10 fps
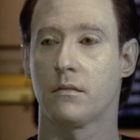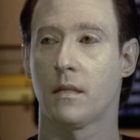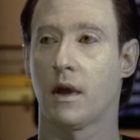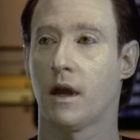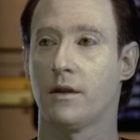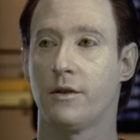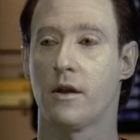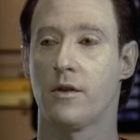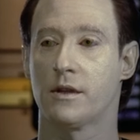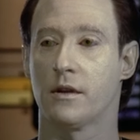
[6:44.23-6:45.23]
I do not
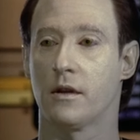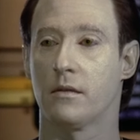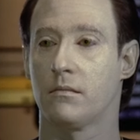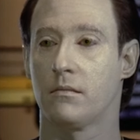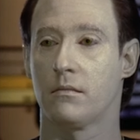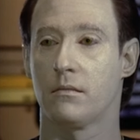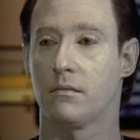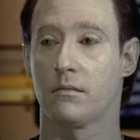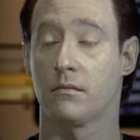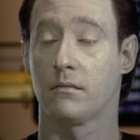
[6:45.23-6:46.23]
know, sir.
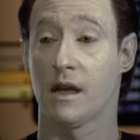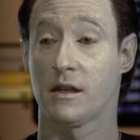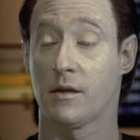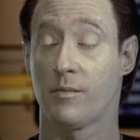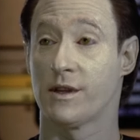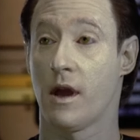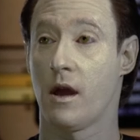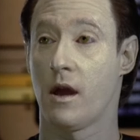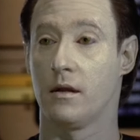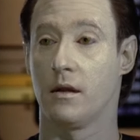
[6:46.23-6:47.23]
I suppose none.